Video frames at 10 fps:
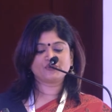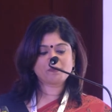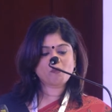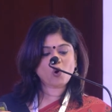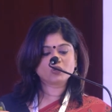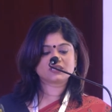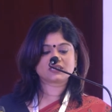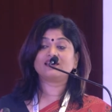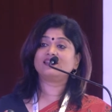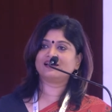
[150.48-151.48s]

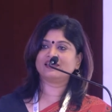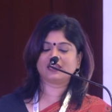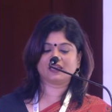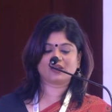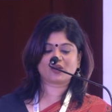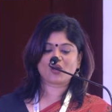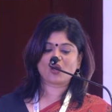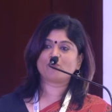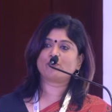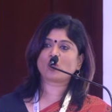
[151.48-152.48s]
remote learning
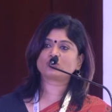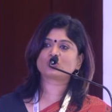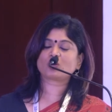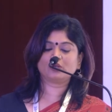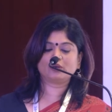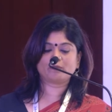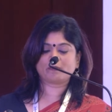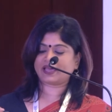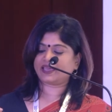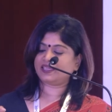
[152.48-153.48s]
brought on
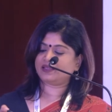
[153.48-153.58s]
by